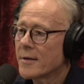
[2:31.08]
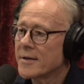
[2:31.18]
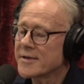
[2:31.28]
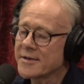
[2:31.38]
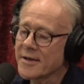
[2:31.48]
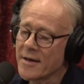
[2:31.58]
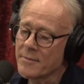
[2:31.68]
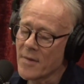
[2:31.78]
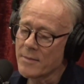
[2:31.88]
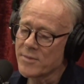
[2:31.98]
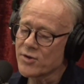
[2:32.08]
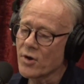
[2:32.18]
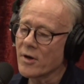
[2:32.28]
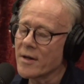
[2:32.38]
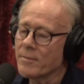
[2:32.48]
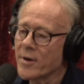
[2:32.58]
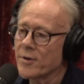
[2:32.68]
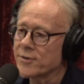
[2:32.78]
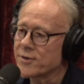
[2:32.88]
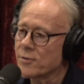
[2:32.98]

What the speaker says: This is I'm strongly opposed